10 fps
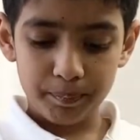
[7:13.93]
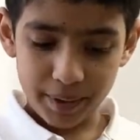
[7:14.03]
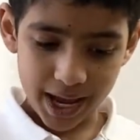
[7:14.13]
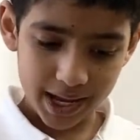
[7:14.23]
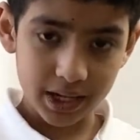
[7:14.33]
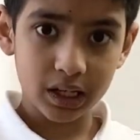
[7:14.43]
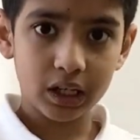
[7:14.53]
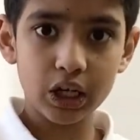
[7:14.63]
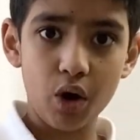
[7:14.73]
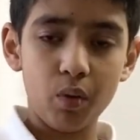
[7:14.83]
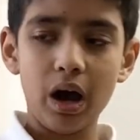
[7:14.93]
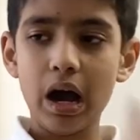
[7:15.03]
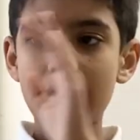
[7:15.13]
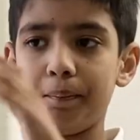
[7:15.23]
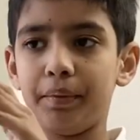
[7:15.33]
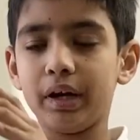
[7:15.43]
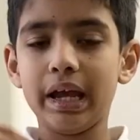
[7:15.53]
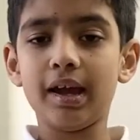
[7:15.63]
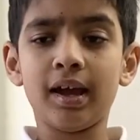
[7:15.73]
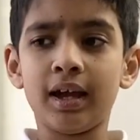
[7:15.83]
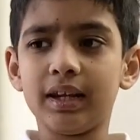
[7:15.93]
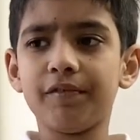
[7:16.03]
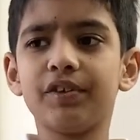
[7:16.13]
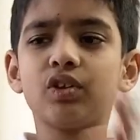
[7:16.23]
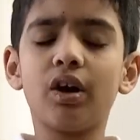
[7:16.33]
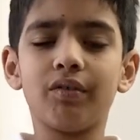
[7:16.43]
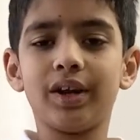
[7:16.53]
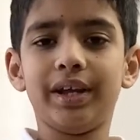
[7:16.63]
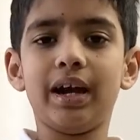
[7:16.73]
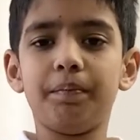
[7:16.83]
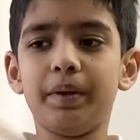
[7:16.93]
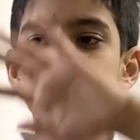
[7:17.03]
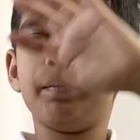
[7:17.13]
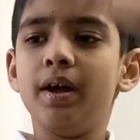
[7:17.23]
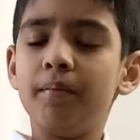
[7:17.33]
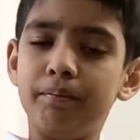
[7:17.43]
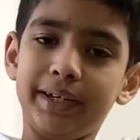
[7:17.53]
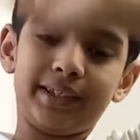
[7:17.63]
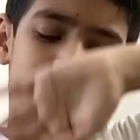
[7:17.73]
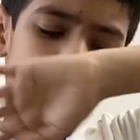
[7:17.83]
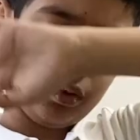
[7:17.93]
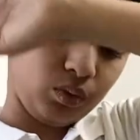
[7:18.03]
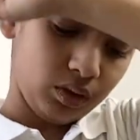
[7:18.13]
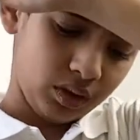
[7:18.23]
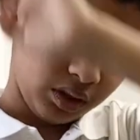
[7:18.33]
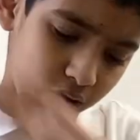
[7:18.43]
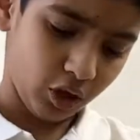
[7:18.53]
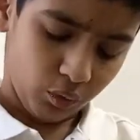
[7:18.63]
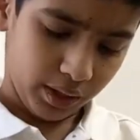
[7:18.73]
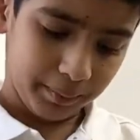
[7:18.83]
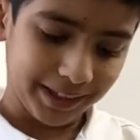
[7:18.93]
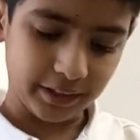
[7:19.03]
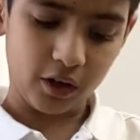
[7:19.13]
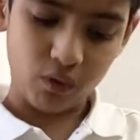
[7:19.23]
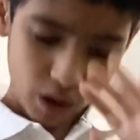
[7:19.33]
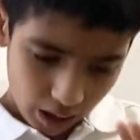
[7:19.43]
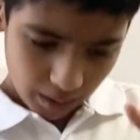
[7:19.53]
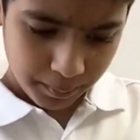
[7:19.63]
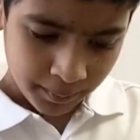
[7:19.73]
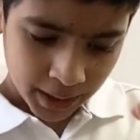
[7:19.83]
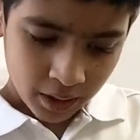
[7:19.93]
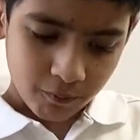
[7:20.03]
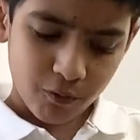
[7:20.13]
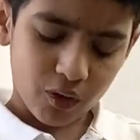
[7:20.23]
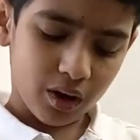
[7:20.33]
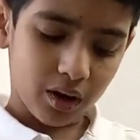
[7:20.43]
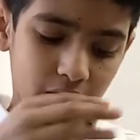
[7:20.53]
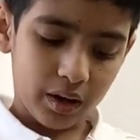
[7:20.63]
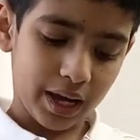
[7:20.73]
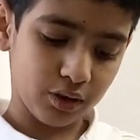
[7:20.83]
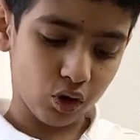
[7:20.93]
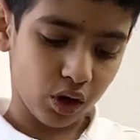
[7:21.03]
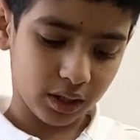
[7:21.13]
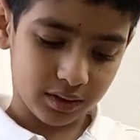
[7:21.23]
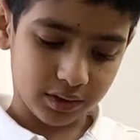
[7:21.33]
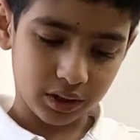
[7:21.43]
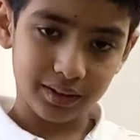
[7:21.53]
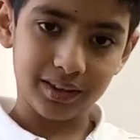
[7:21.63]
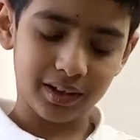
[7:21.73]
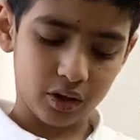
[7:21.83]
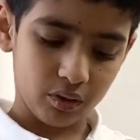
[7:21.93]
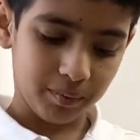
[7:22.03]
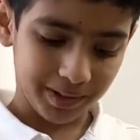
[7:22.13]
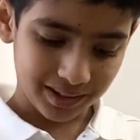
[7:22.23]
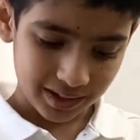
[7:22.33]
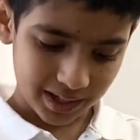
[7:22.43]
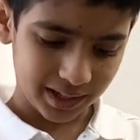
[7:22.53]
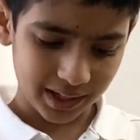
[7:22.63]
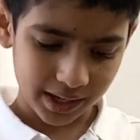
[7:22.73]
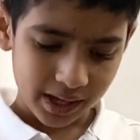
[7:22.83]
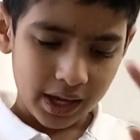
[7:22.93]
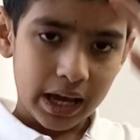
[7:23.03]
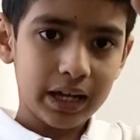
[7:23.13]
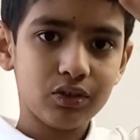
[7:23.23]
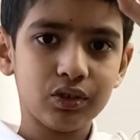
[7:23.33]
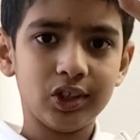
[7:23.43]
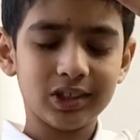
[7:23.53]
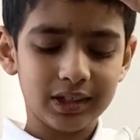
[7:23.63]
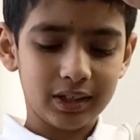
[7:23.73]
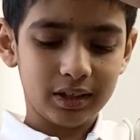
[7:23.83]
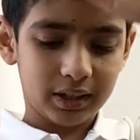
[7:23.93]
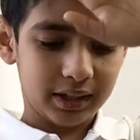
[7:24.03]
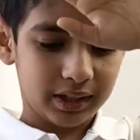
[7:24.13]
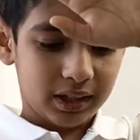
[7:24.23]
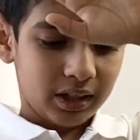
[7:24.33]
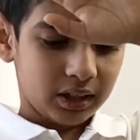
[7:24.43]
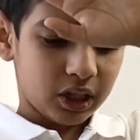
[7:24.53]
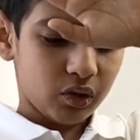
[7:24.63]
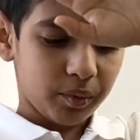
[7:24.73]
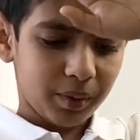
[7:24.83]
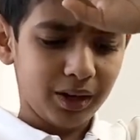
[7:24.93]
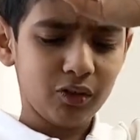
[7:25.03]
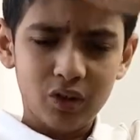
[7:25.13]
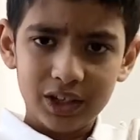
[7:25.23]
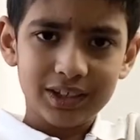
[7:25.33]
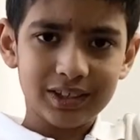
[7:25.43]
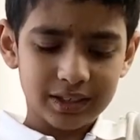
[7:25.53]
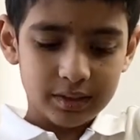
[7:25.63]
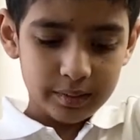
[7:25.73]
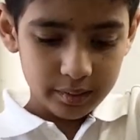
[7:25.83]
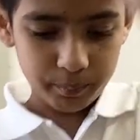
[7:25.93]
pen go up, and if it's already up, it makes it go up for as long as the coding button hitting it, and as soon as the coding button releases,